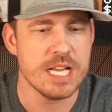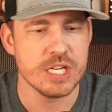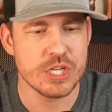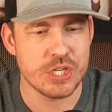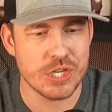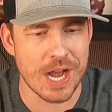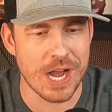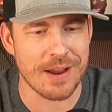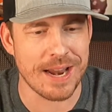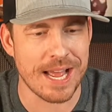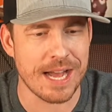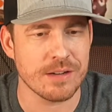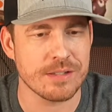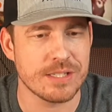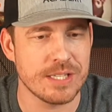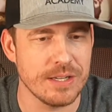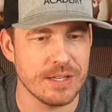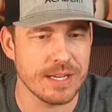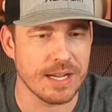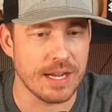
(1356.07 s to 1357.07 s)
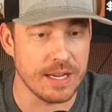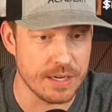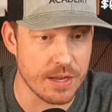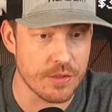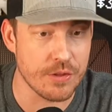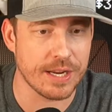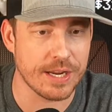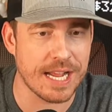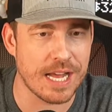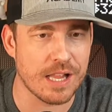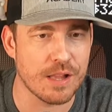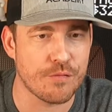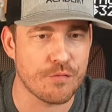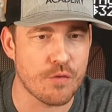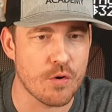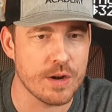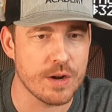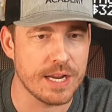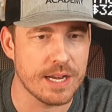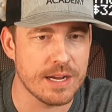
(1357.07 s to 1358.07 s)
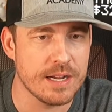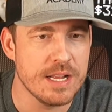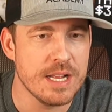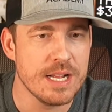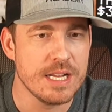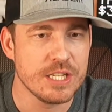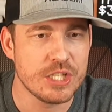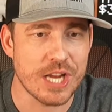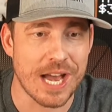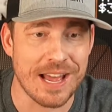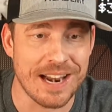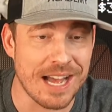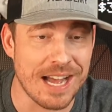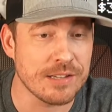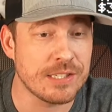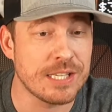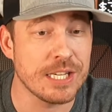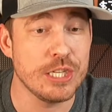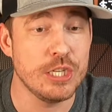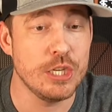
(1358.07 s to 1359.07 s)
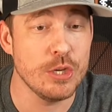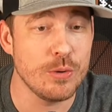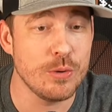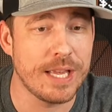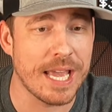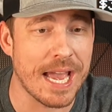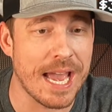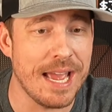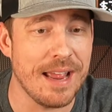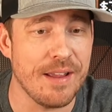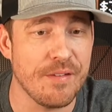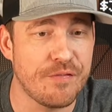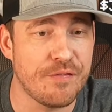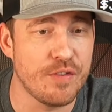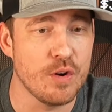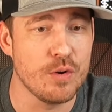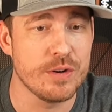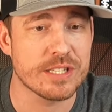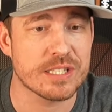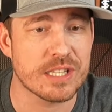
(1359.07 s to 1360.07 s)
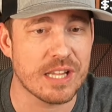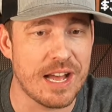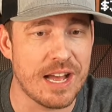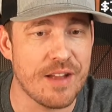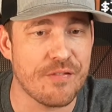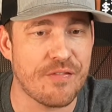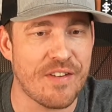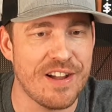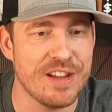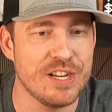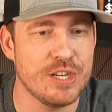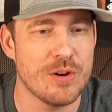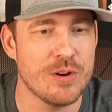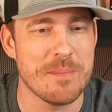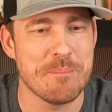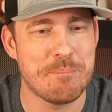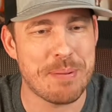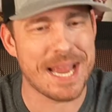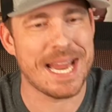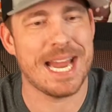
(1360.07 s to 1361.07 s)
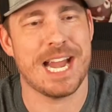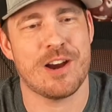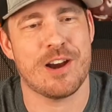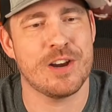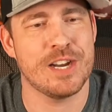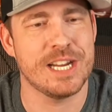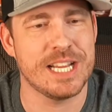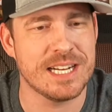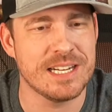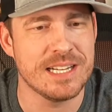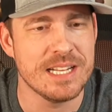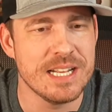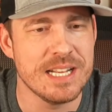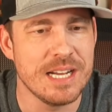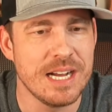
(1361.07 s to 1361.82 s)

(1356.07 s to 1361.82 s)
Shout out to another California. Shout out to UK. Food is life. How you doing? Bay Area.